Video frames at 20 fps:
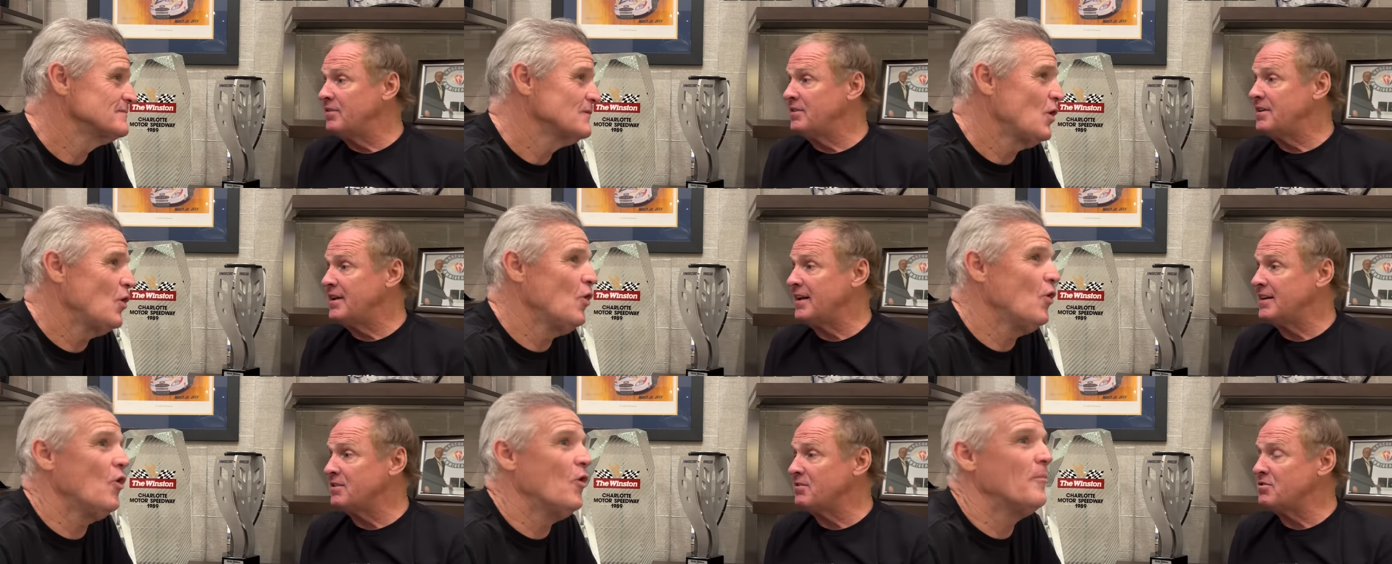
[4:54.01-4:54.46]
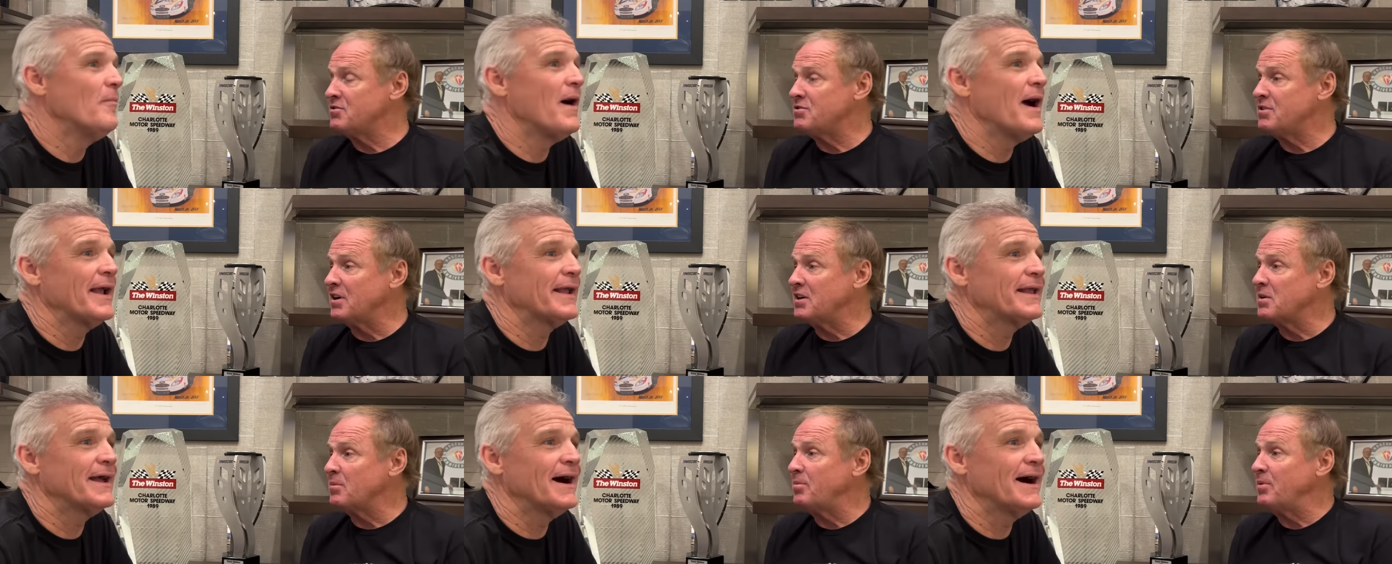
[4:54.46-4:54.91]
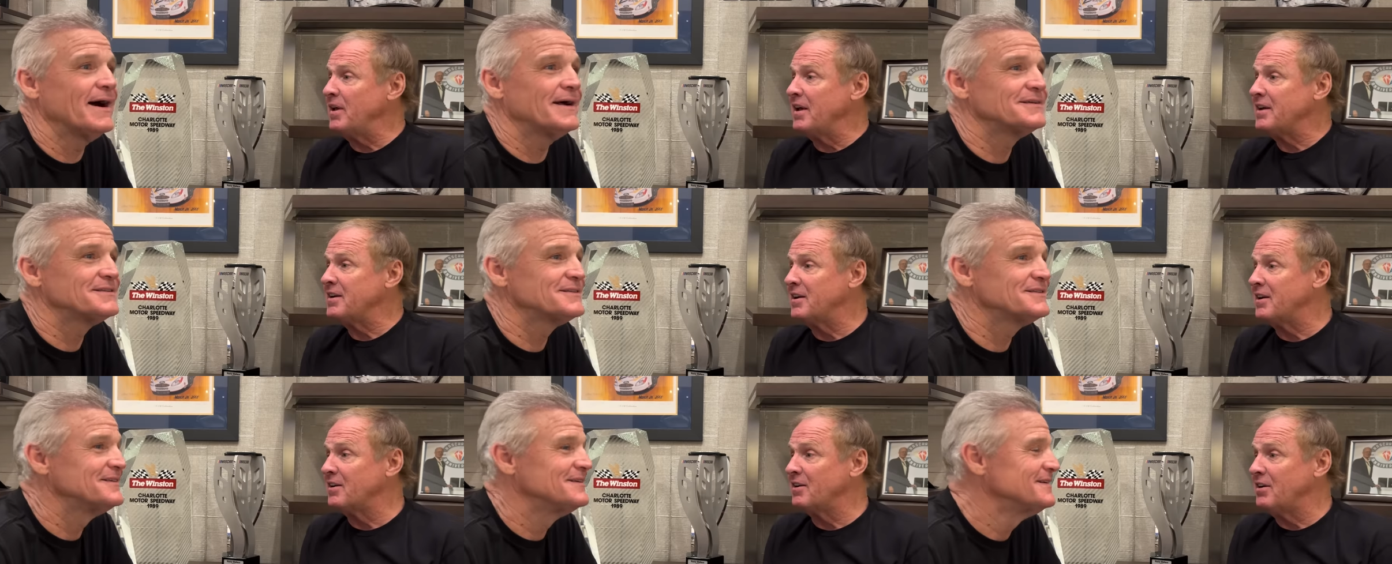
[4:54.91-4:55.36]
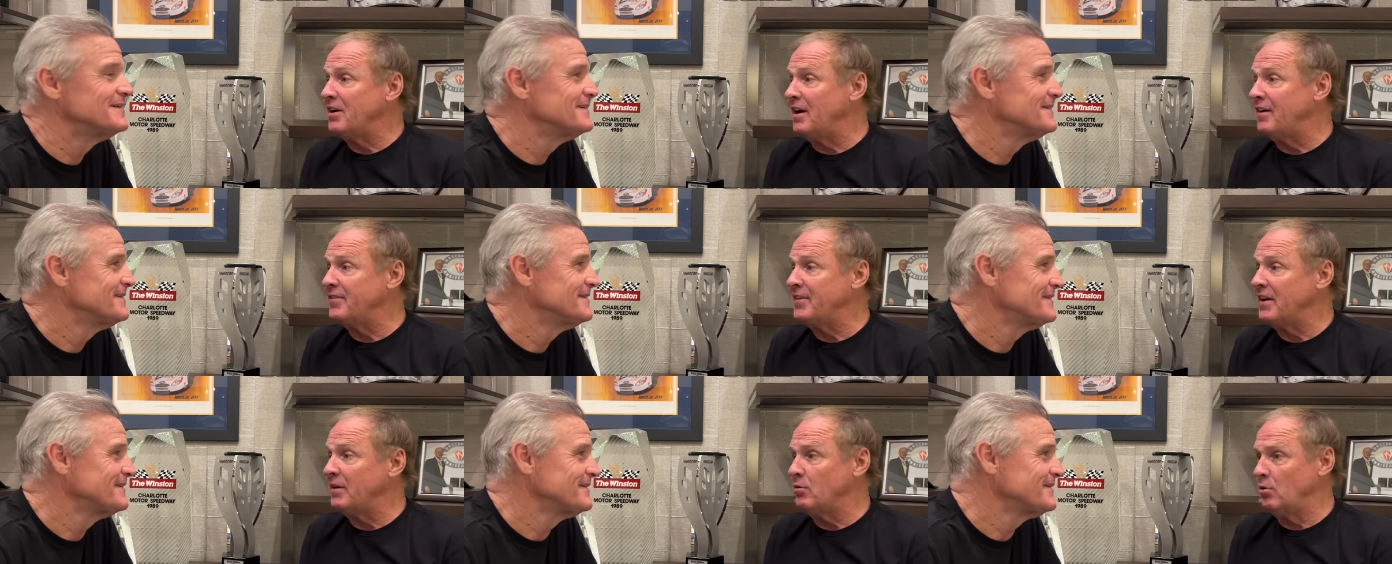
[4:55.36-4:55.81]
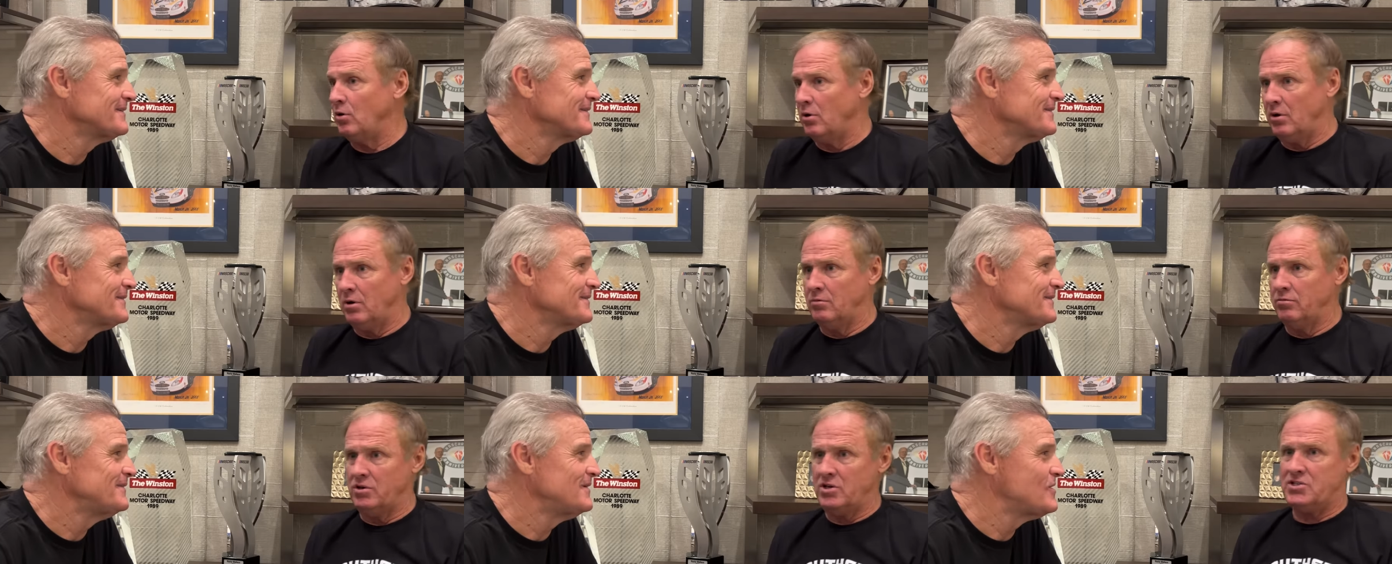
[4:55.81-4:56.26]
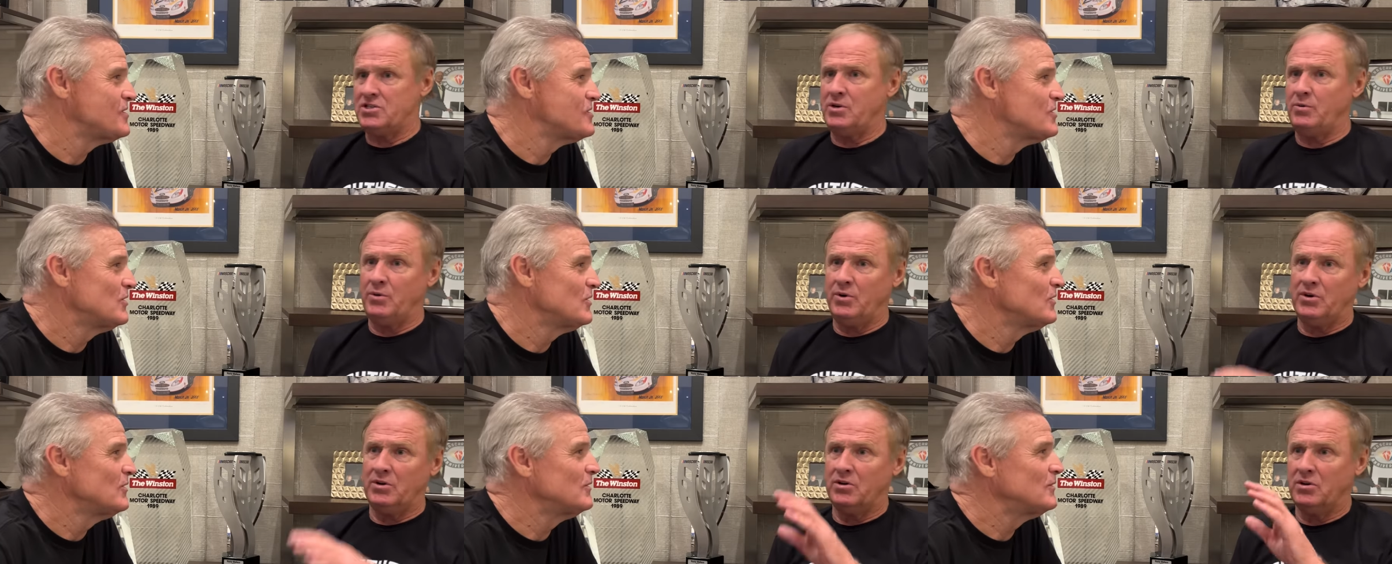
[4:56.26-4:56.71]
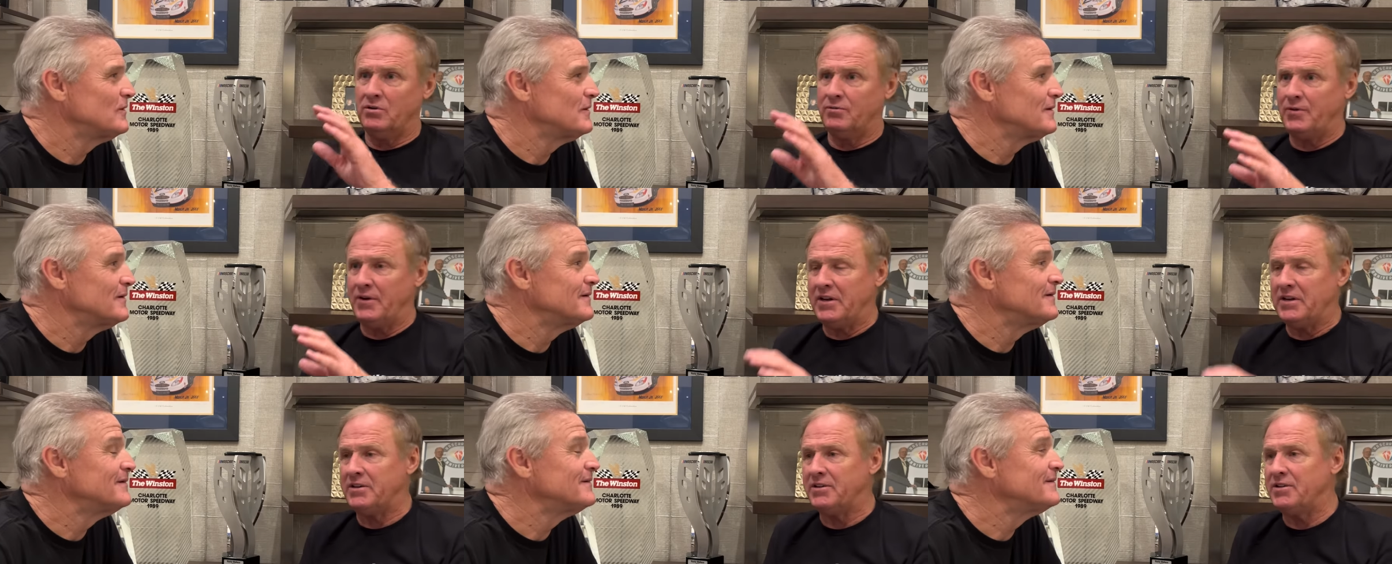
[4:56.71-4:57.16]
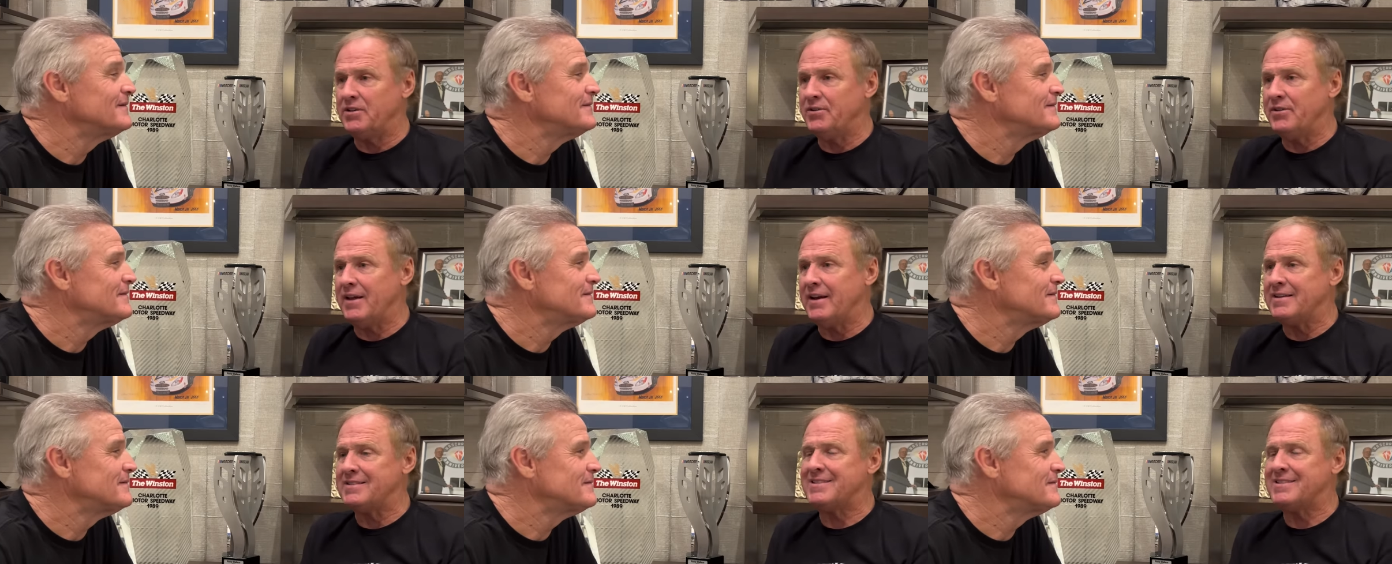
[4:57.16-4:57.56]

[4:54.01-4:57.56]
Speaker 1: Take oh the restrictor plate clear off. And they went, oh, Rusty, we don't know if we can do that.